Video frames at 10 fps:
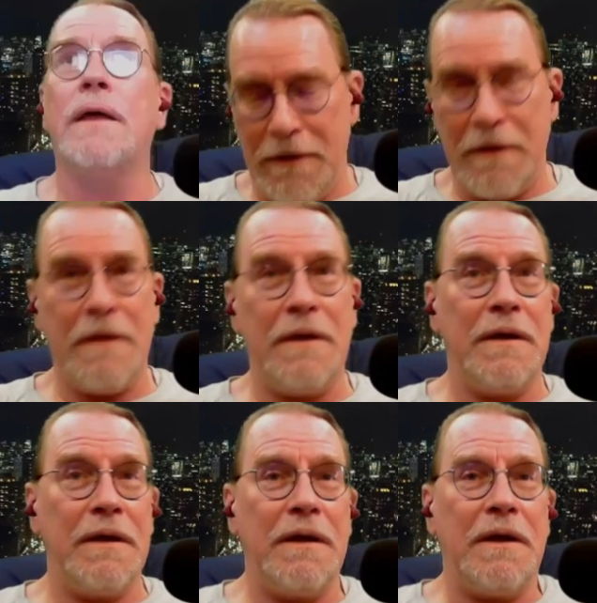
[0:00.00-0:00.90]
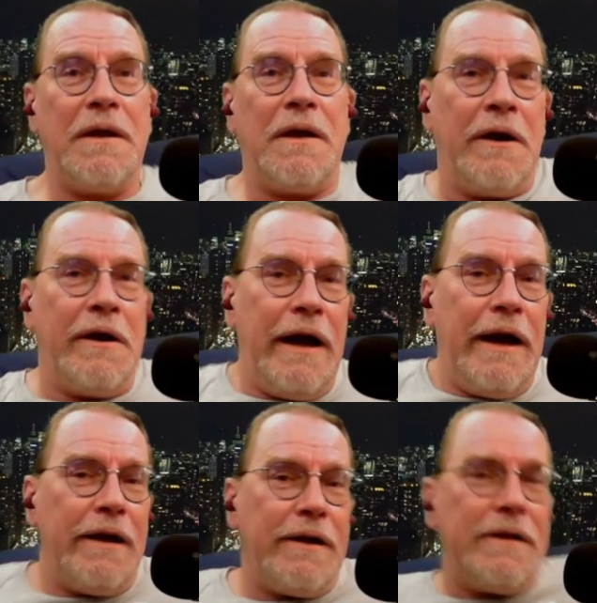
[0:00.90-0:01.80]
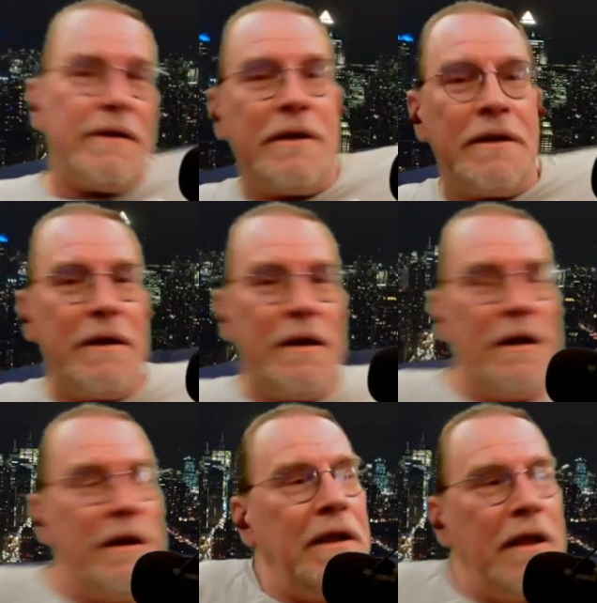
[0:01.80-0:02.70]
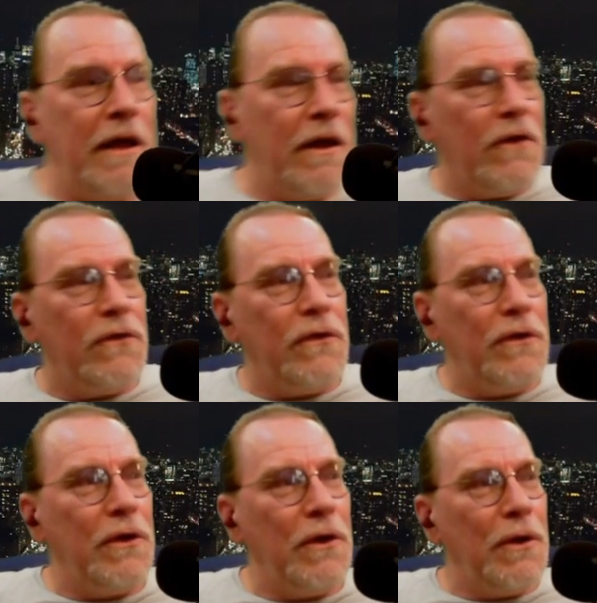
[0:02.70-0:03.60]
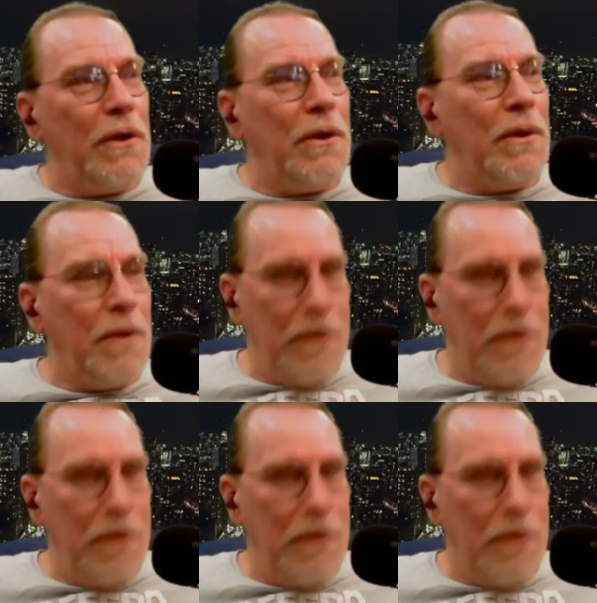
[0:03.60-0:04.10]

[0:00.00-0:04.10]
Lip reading: (silent)